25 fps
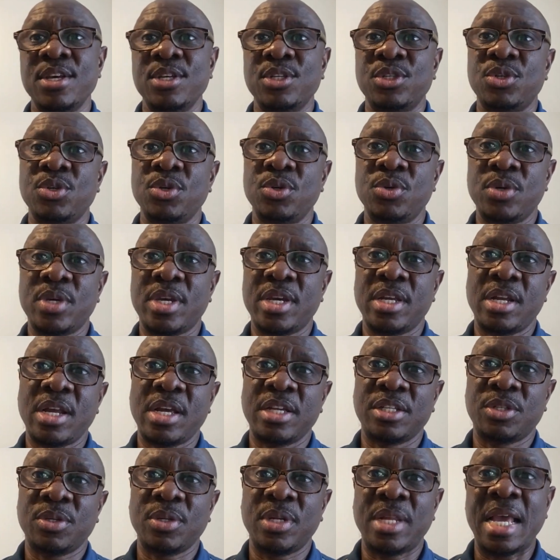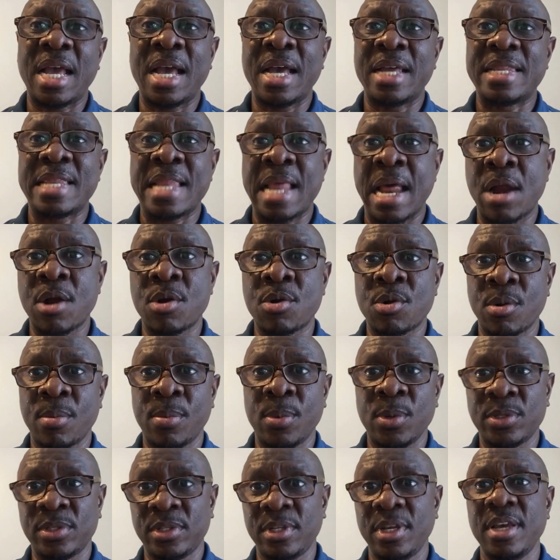So you can actually add that
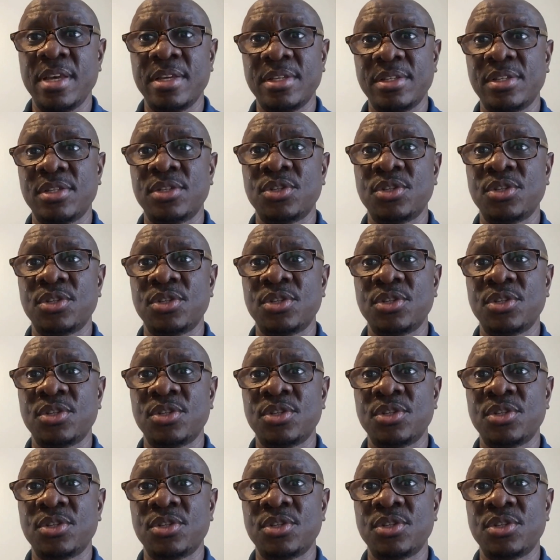robot test